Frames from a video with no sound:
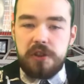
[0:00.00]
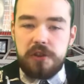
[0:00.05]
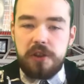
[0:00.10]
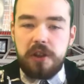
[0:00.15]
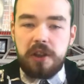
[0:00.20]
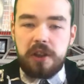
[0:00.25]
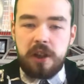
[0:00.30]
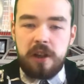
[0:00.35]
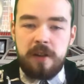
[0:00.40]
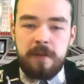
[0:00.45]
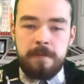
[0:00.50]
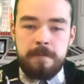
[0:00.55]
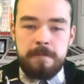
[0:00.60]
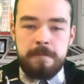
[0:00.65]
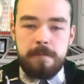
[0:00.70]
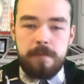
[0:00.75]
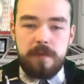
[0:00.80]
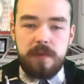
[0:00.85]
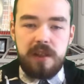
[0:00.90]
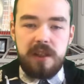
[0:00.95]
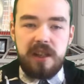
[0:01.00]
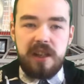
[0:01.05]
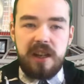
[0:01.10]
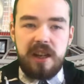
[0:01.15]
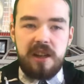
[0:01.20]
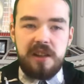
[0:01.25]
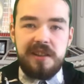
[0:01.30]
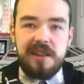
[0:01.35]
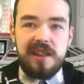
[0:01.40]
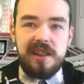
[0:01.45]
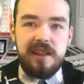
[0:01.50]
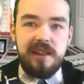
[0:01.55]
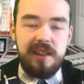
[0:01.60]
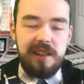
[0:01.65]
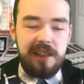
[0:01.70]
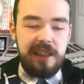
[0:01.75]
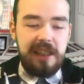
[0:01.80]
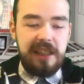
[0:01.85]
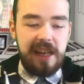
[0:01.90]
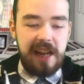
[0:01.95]
doesn't come
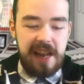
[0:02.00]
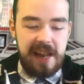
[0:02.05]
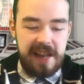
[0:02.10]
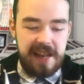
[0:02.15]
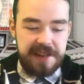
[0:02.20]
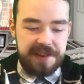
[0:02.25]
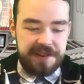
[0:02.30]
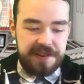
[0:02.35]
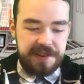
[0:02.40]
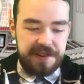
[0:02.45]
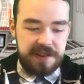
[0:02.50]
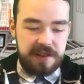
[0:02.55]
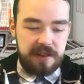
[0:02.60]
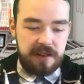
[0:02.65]
until the end